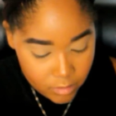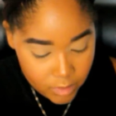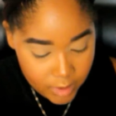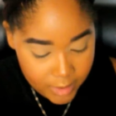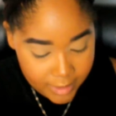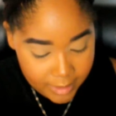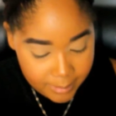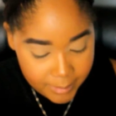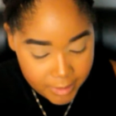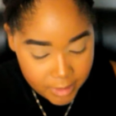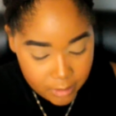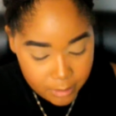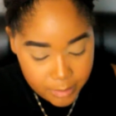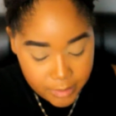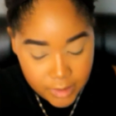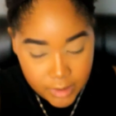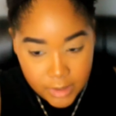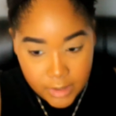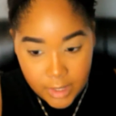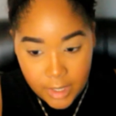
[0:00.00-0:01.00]
and I'm gonna
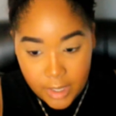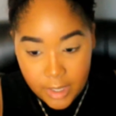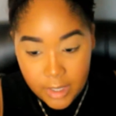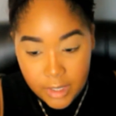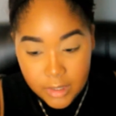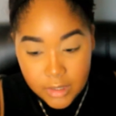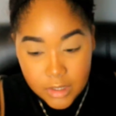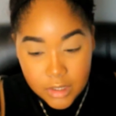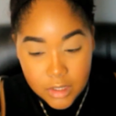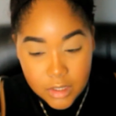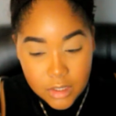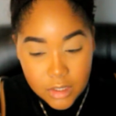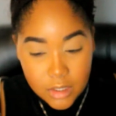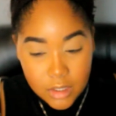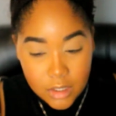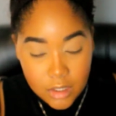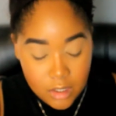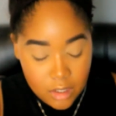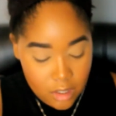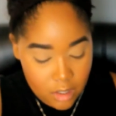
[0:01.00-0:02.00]
put that
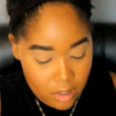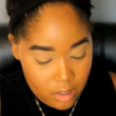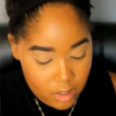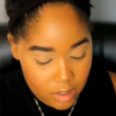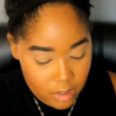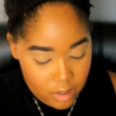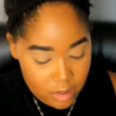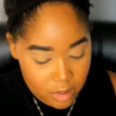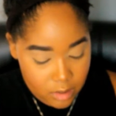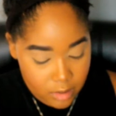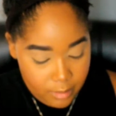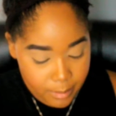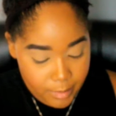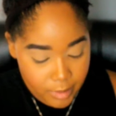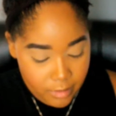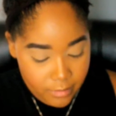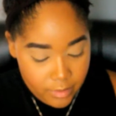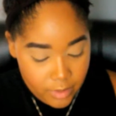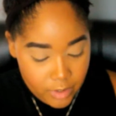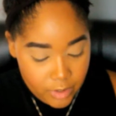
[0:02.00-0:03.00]

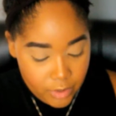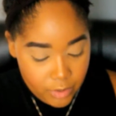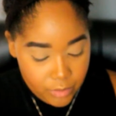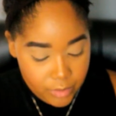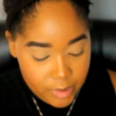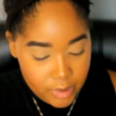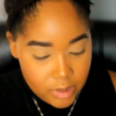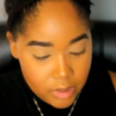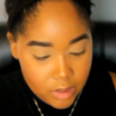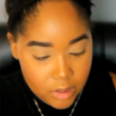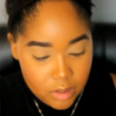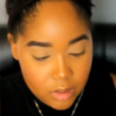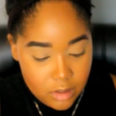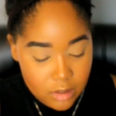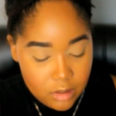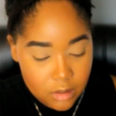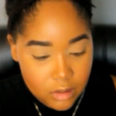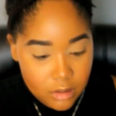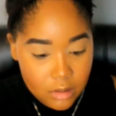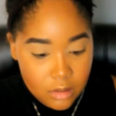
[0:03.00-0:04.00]
above our crease
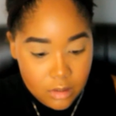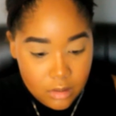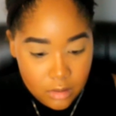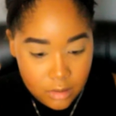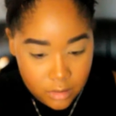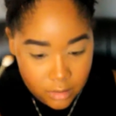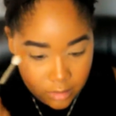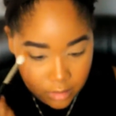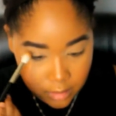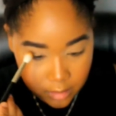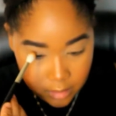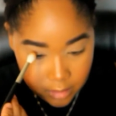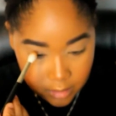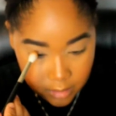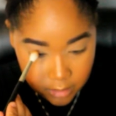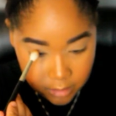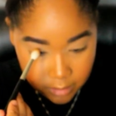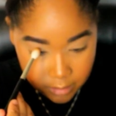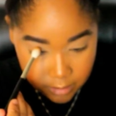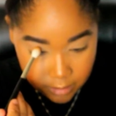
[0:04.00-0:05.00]

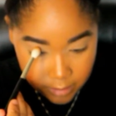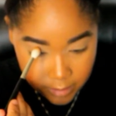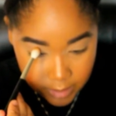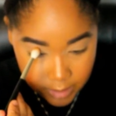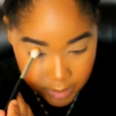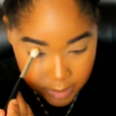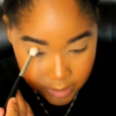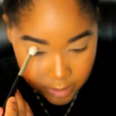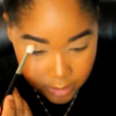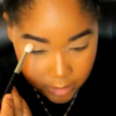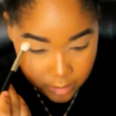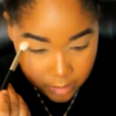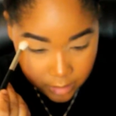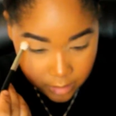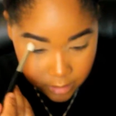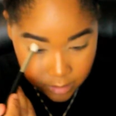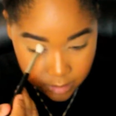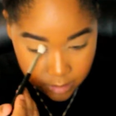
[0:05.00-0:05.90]
right here.